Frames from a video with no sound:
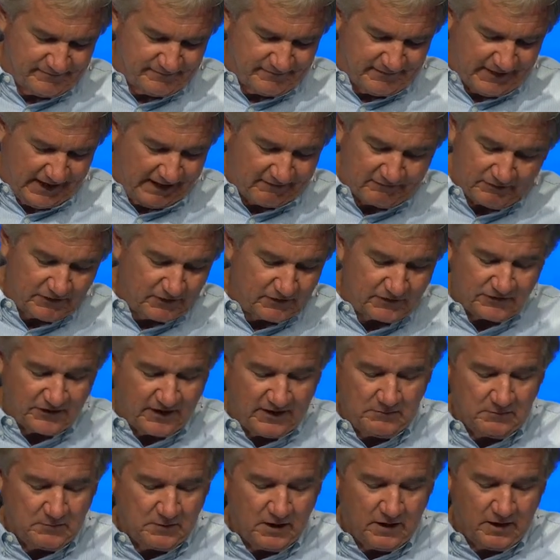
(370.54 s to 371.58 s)
having the
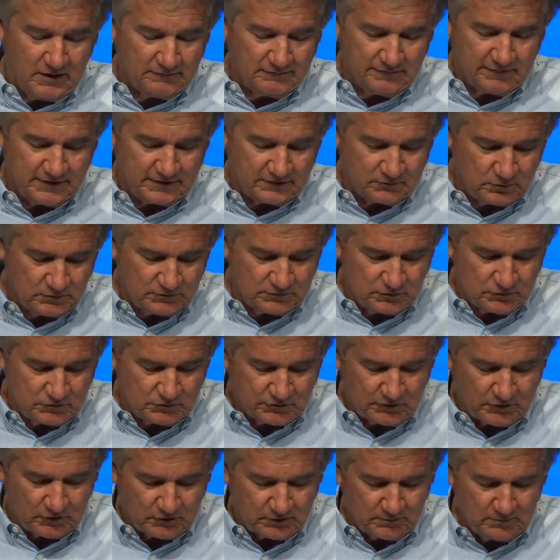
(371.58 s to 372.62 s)
same conflict which you
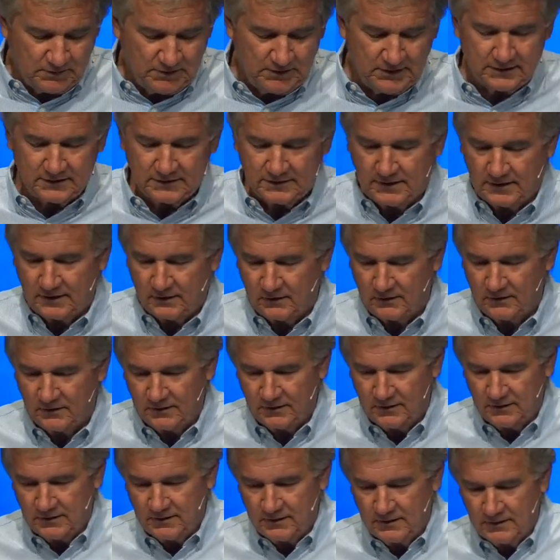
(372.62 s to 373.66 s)
saw in me and now
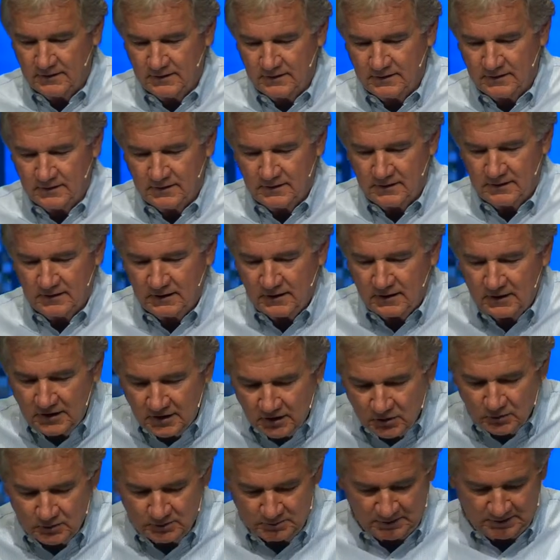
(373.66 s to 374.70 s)

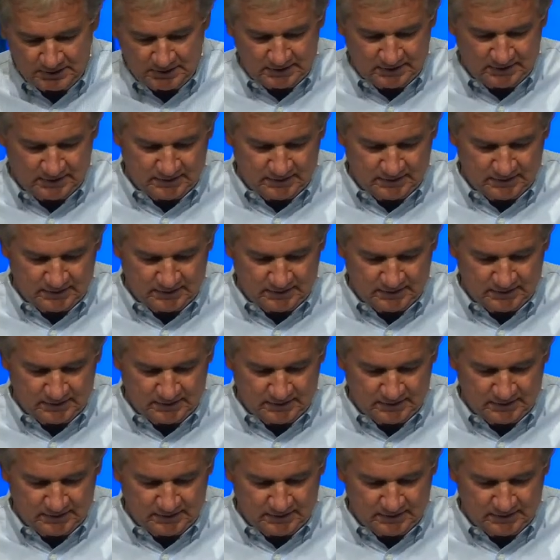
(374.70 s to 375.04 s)
here in me.